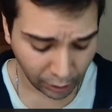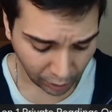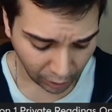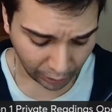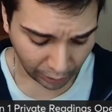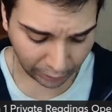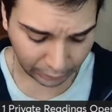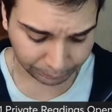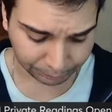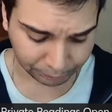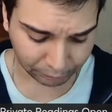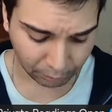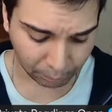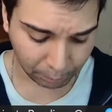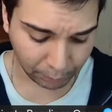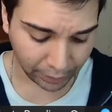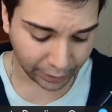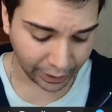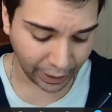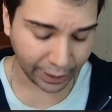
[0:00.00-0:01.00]

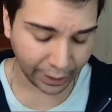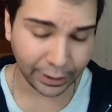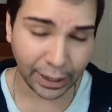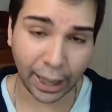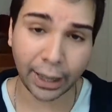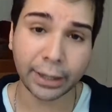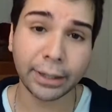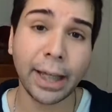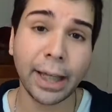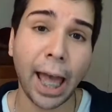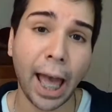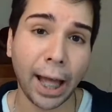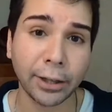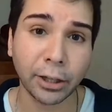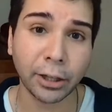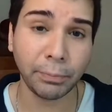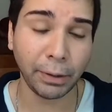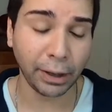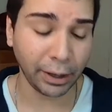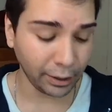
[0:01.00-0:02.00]
But again, that
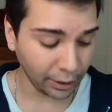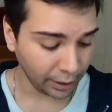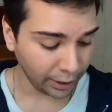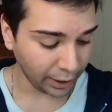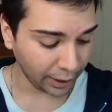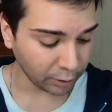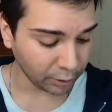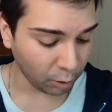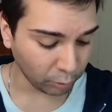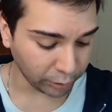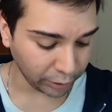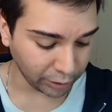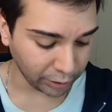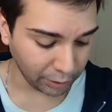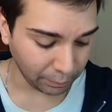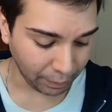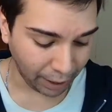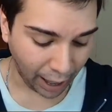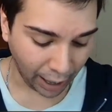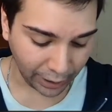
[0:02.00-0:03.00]
attachment is holding you
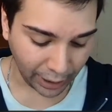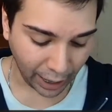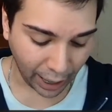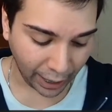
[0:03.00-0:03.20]
back.